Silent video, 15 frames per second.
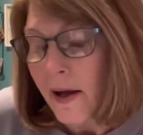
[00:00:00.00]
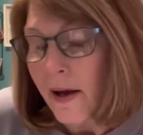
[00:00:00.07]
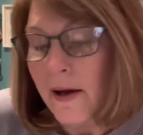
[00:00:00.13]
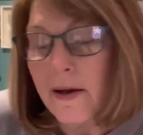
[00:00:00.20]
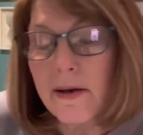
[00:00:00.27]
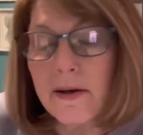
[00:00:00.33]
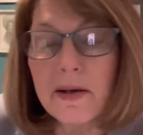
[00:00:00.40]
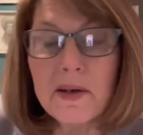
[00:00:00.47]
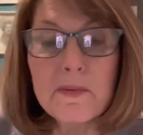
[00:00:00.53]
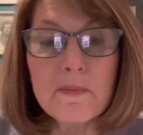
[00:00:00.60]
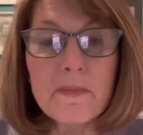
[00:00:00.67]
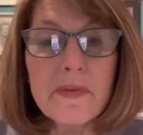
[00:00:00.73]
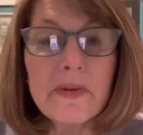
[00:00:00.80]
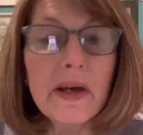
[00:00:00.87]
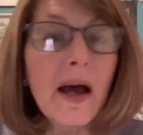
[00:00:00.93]

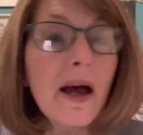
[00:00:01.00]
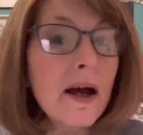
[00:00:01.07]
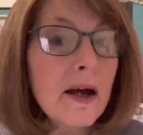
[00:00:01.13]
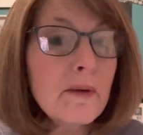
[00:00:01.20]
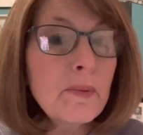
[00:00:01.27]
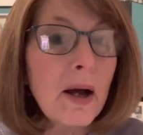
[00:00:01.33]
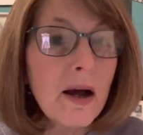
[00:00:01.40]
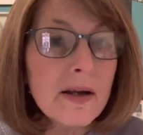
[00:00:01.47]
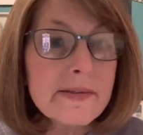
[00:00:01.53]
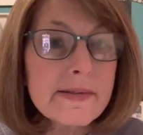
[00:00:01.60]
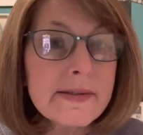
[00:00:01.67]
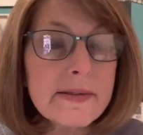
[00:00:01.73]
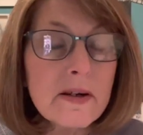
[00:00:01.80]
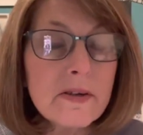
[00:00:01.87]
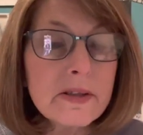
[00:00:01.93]
The hub
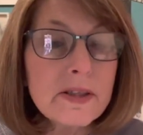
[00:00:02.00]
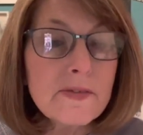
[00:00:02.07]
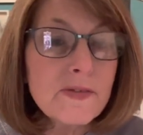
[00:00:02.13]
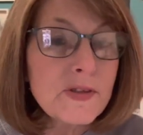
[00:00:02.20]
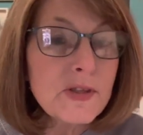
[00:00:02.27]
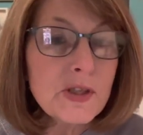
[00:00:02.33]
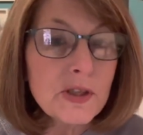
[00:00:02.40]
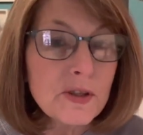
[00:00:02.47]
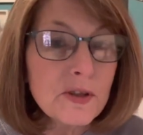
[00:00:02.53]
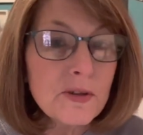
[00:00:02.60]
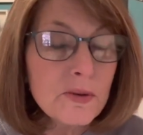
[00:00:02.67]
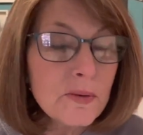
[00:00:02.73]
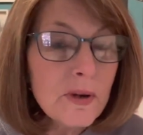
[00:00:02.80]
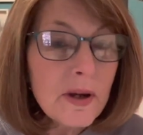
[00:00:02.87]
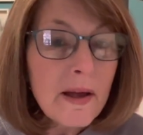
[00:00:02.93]
also gives
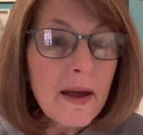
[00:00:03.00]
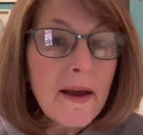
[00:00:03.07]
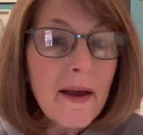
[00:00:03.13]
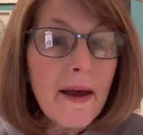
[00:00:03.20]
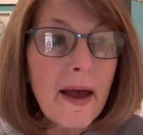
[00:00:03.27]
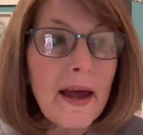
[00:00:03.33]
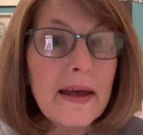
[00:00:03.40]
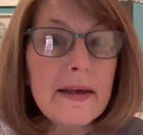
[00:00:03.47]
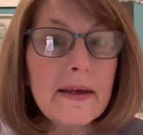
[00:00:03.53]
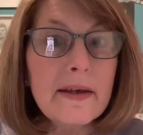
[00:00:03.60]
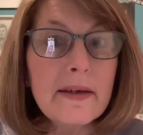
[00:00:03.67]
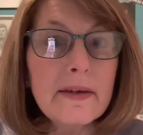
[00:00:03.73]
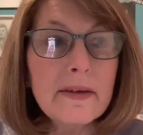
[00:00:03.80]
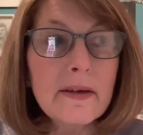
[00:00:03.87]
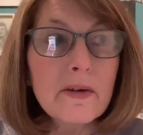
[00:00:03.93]
you
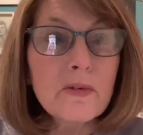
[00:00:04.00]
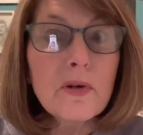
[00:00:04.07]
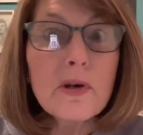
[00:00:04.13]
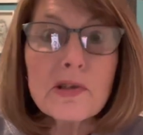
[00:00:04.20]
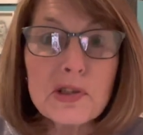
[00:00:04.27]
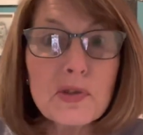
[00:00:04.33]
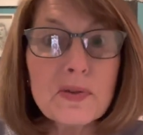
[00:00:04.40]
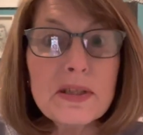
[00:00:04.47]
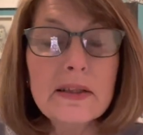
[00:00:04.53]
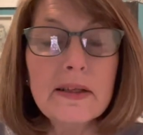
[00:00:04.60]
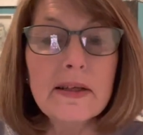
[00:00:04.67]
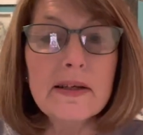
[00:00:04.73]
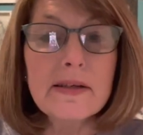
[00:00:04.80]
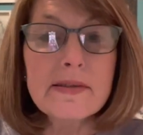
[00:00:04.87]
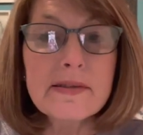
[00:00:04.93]
a grocery
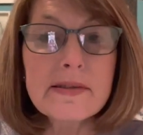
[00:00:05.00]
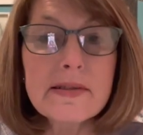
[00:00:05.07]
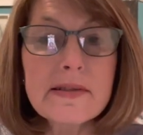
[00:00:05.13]
list.